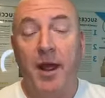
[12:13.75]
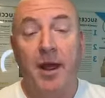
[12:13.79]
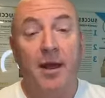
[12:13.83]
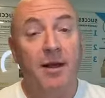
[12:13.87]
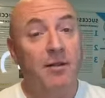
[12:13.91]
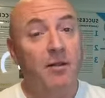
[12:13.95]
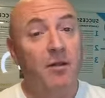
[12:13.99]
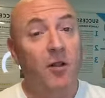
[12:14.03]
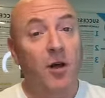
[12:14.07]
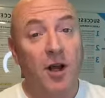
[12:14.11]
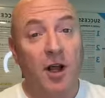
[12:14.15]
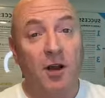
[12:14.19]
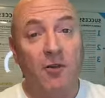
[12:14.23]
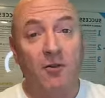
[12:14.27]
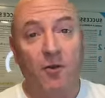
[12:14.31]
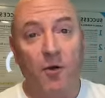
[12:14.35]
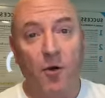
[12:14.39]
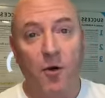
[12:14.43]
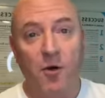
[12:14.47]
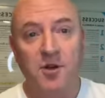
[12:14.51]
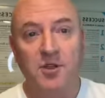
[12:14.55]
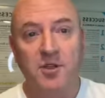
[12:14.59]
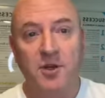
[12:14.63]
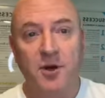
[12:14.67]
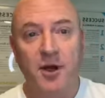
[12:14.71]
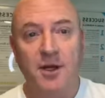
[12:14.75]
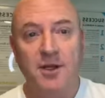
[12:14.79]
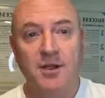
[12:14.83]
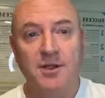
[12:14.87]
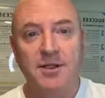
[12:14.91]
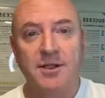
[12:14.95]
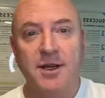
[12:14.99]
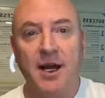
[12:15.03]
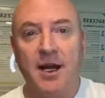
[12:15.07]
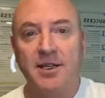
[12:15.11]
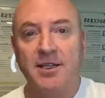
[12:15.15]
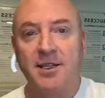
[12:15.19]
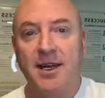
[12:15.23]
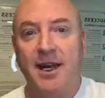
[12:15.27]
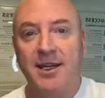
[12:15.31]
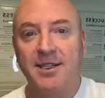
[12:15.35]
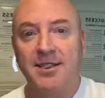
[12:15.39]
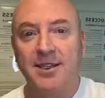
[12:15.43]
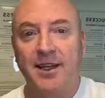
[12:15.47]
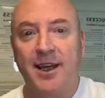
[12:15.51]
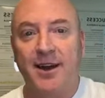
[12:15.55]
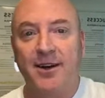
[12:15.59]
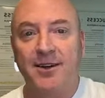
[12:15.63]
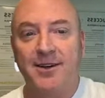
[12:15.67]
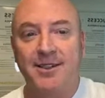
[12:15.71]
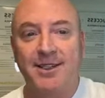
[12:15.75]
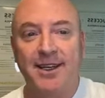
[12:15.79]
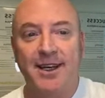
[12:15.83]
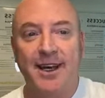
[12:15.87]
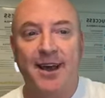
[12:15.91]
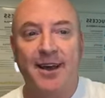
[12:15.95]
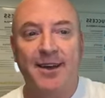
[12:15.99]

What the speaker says: Looking forward to it. Talk to you guys later. See ya.